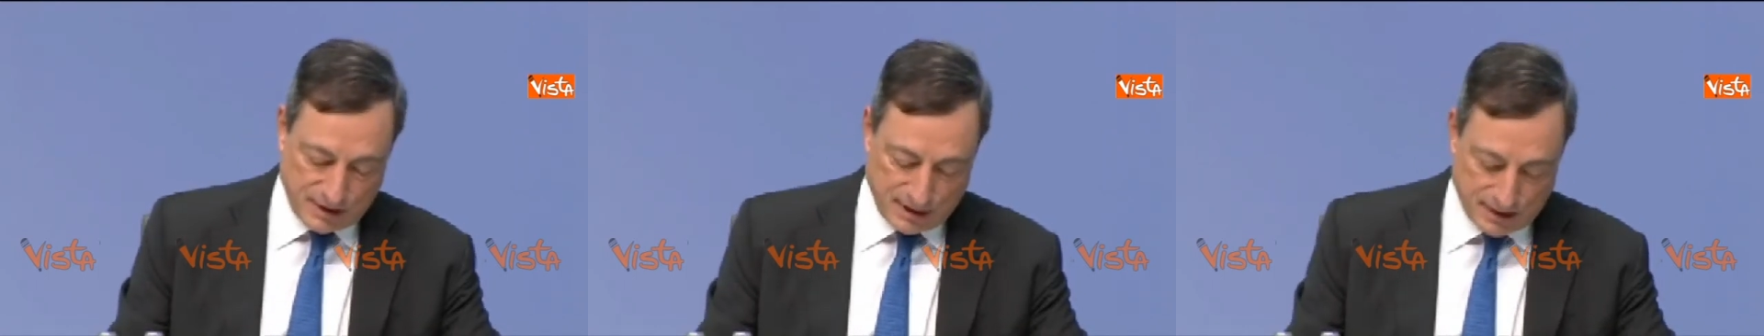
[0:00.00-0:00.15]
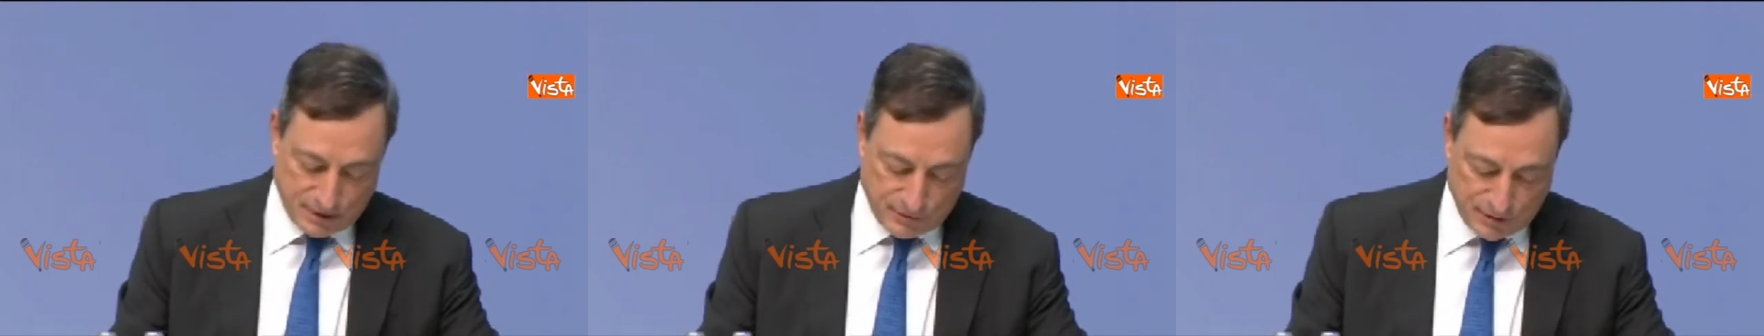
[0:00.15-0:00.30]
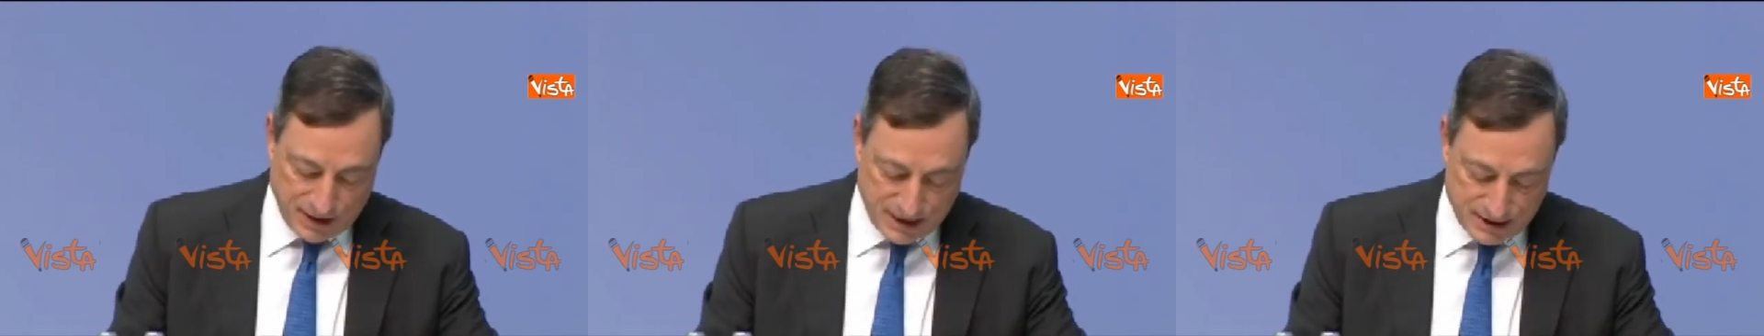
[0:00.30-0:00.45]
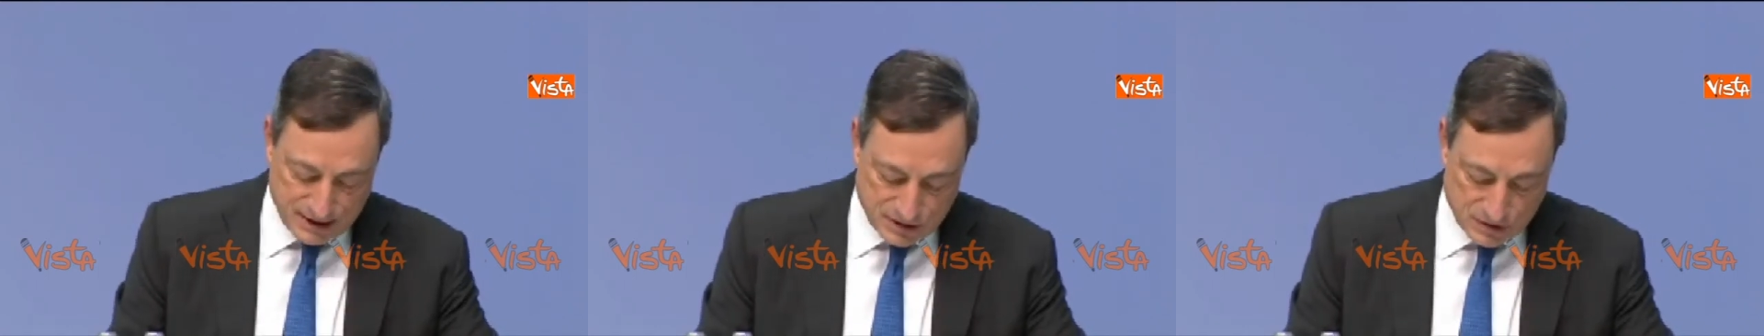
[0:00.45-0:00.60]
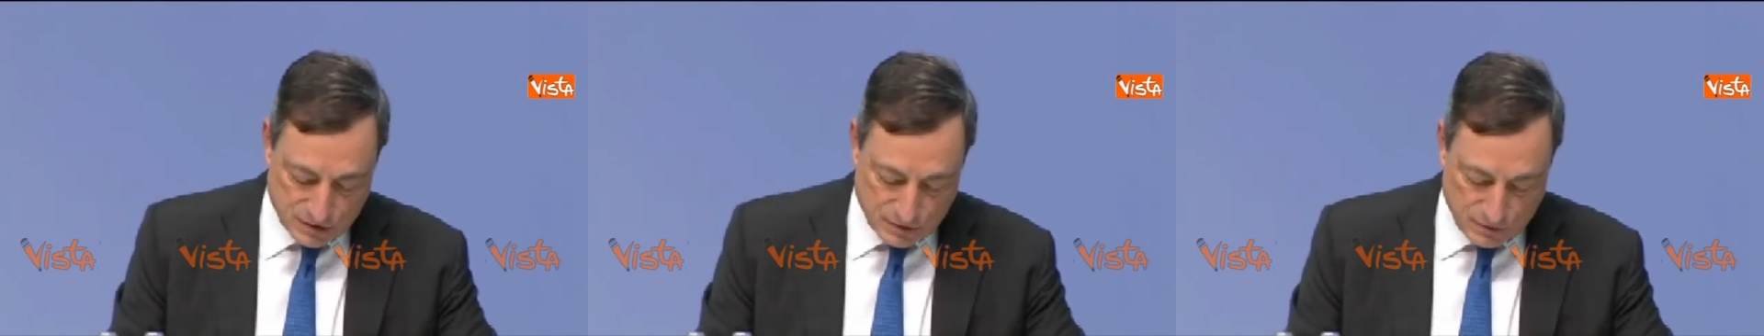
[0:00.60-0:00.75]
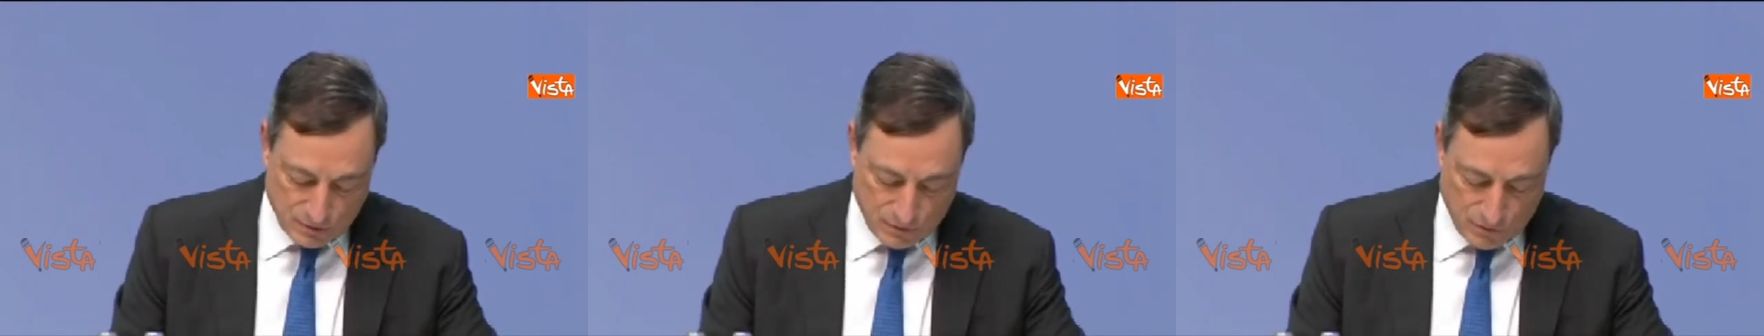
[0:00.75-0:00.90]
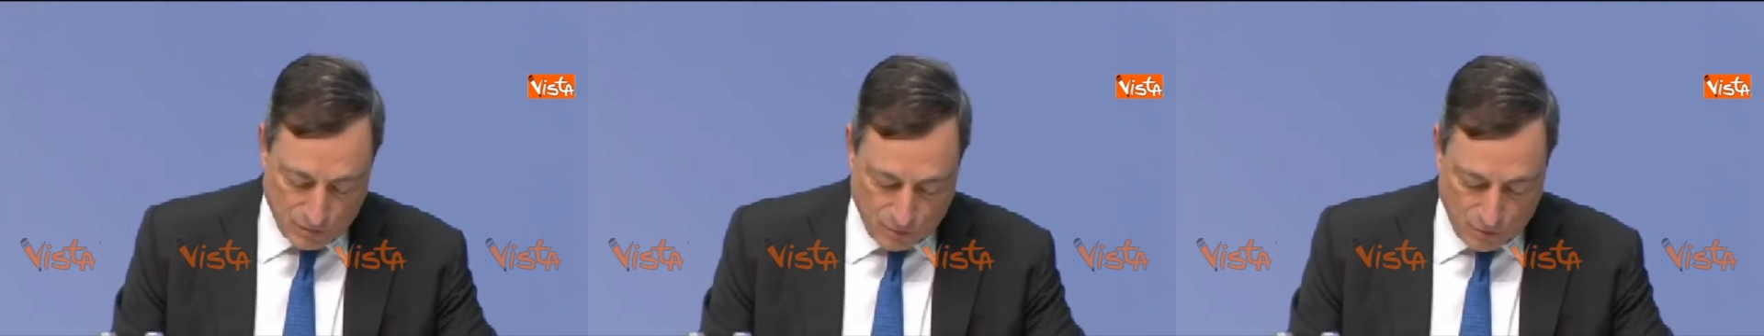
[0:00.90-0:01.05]
that
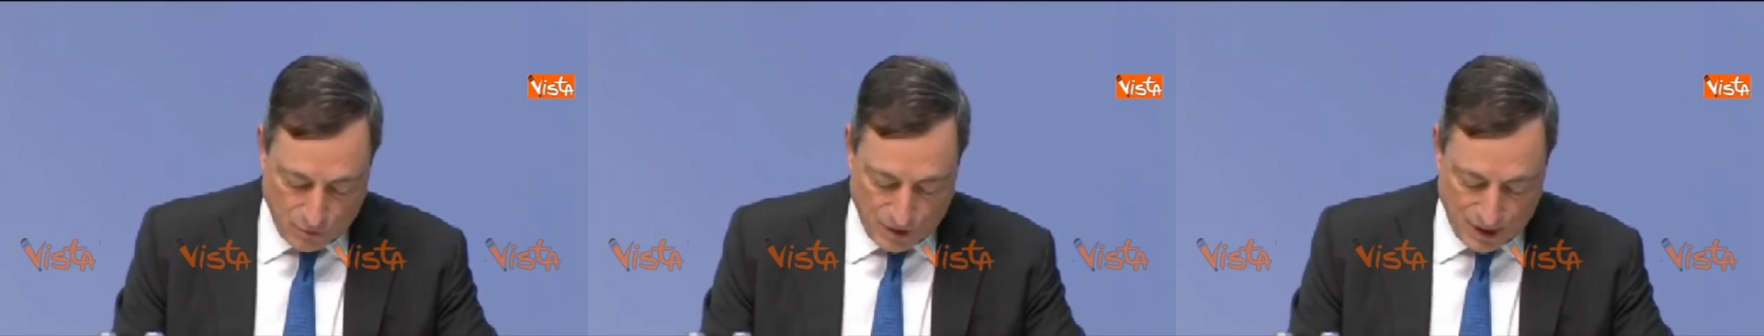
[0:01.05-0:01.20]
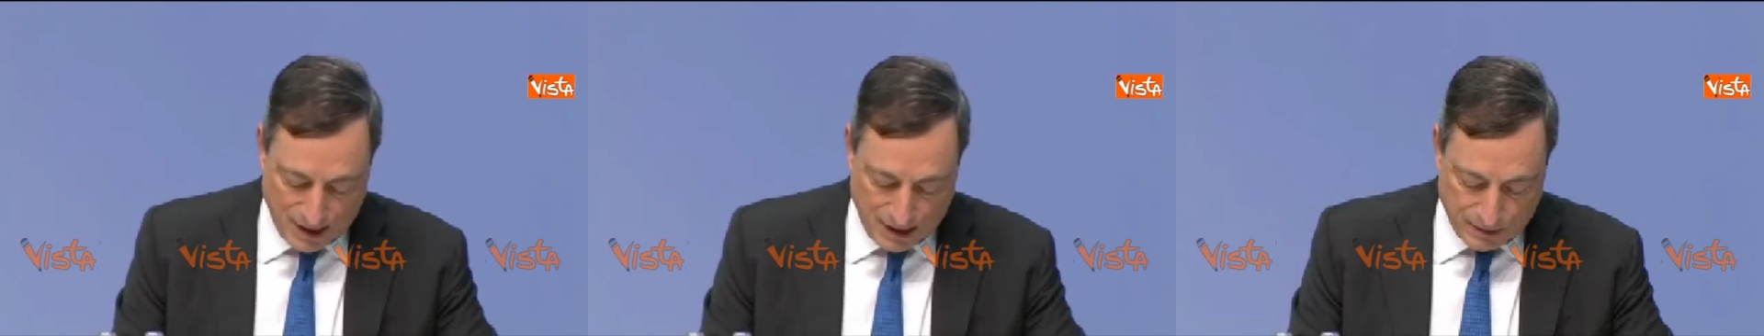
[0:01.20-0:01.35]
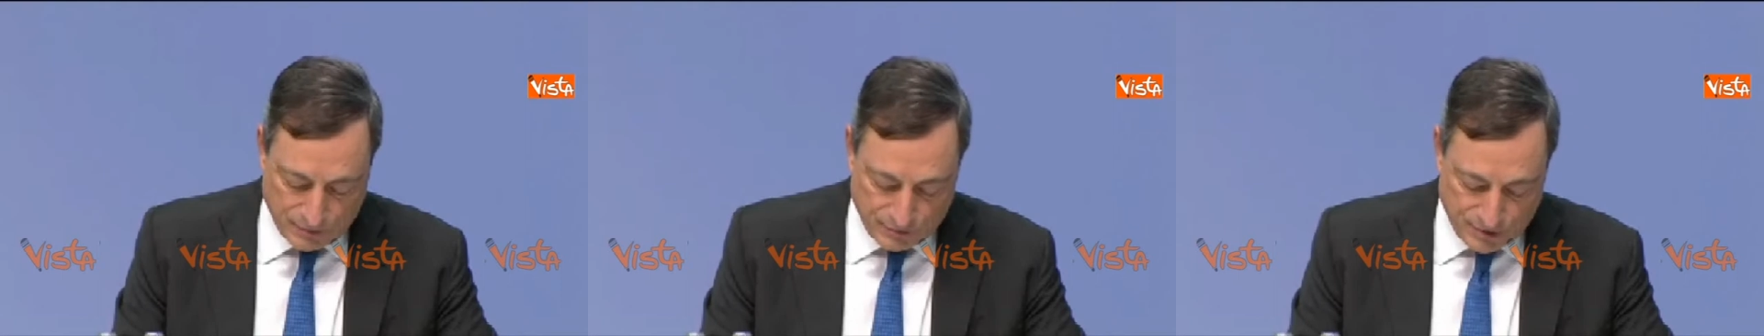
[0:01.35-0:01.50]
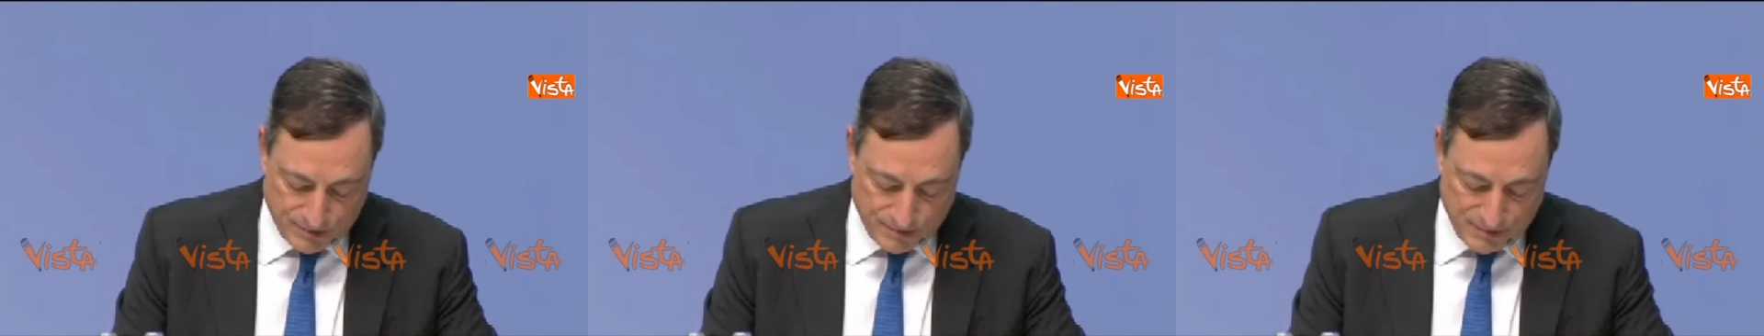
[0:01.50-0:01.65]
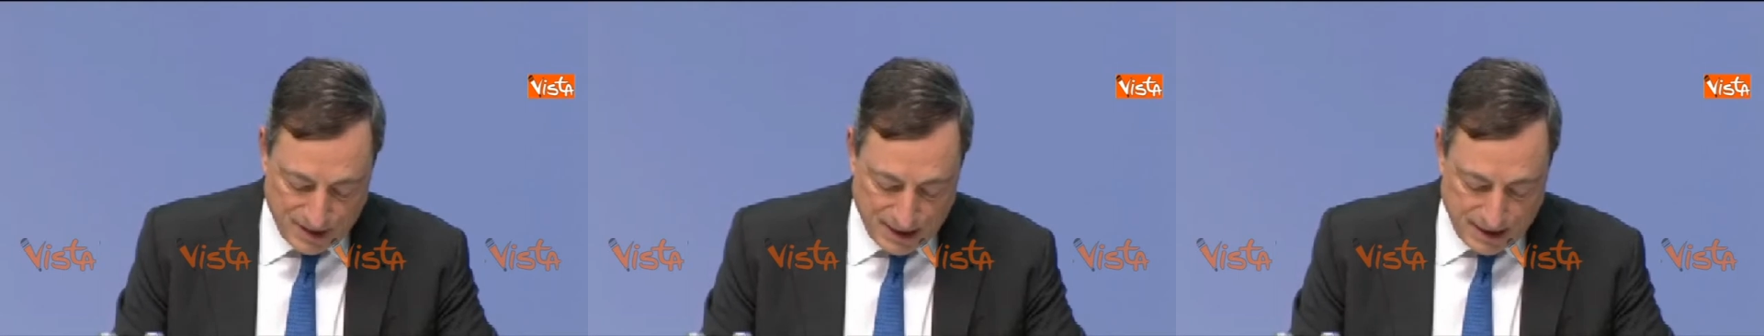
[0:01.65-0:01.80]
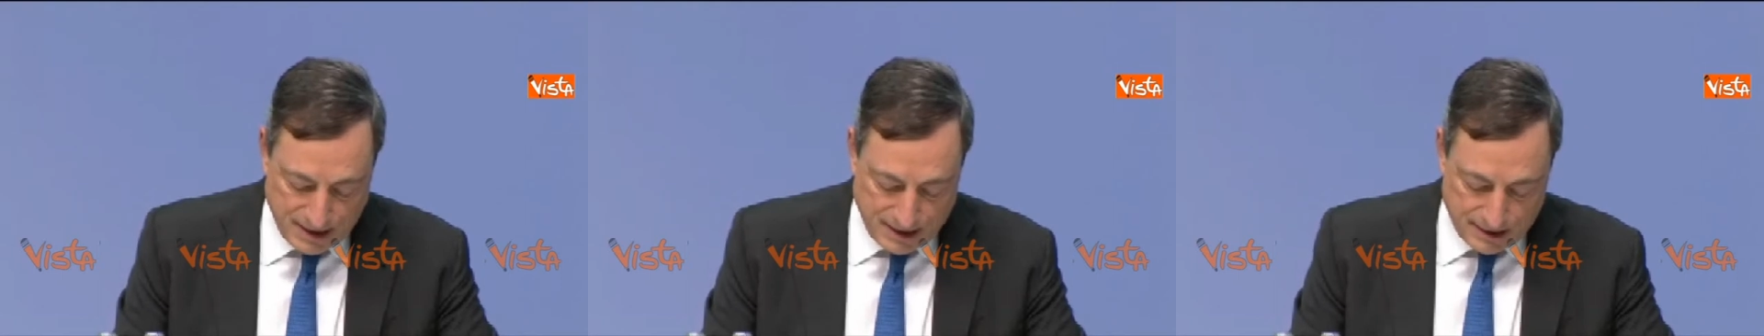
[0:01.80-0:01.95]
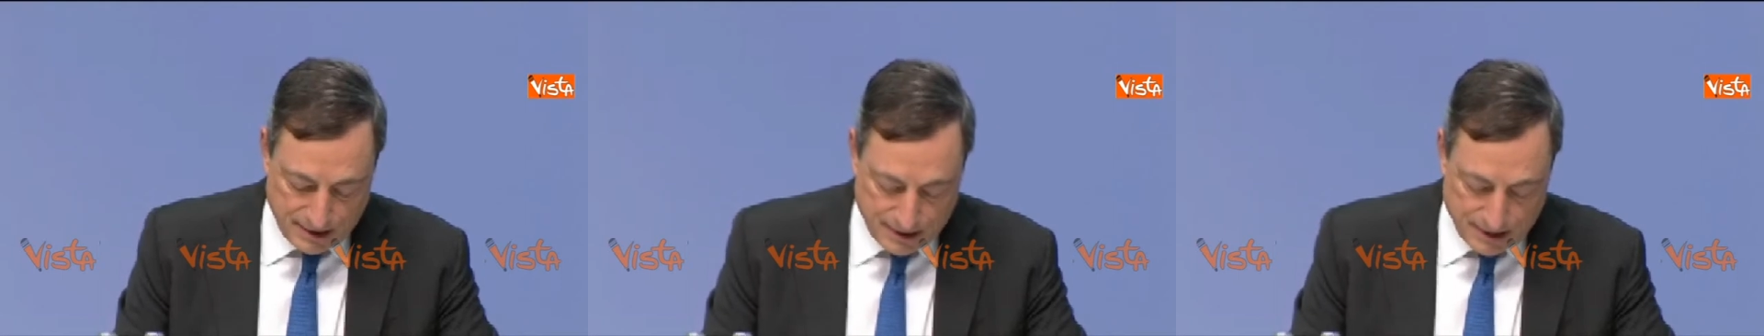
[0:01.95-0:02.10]
Greece will
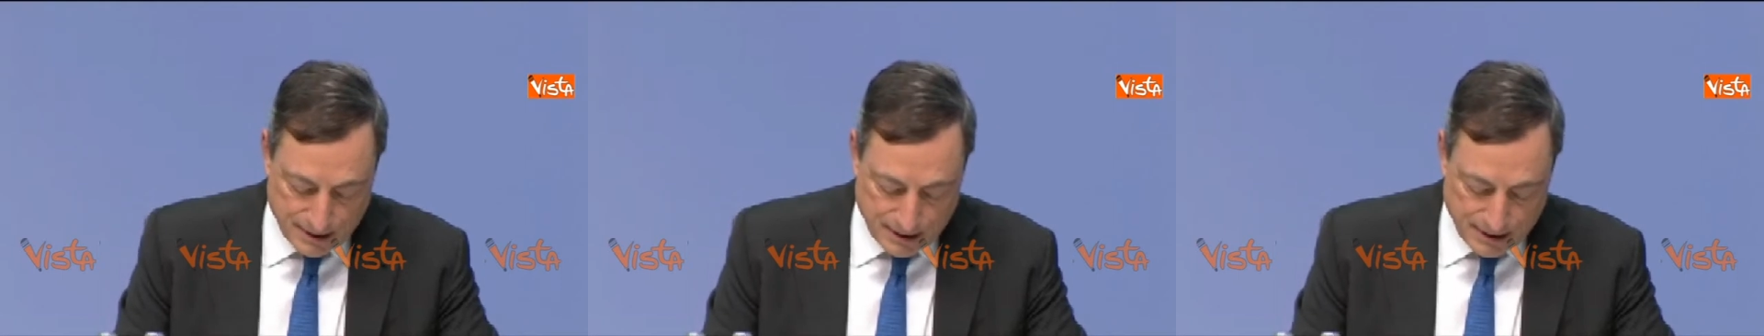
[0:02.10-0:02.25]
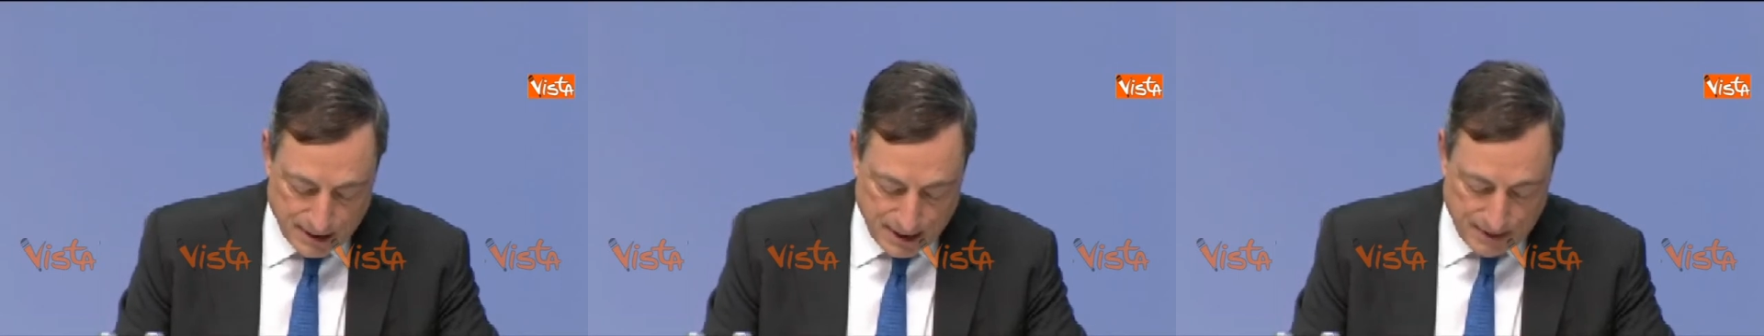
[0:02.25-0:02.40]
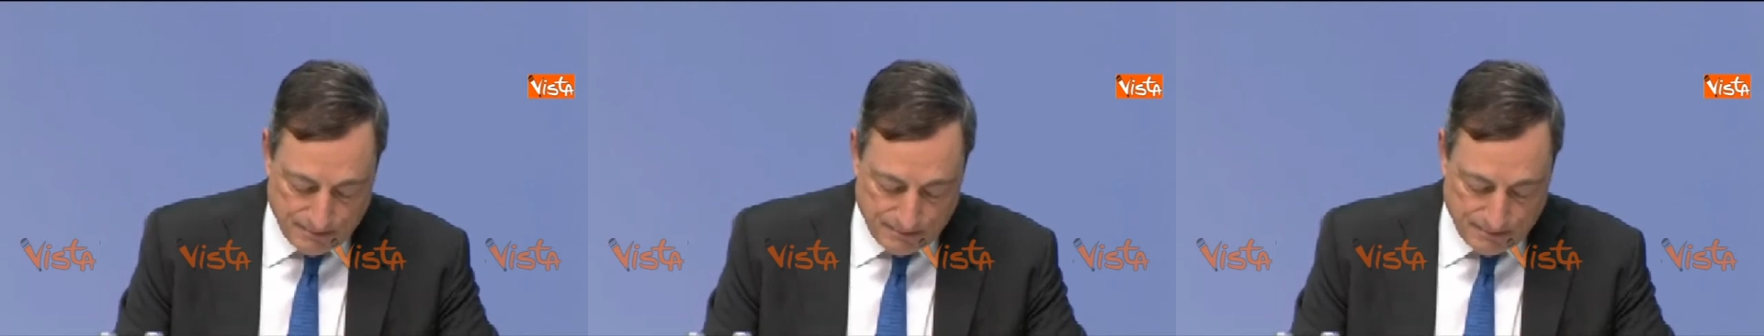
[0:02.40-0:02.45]
remain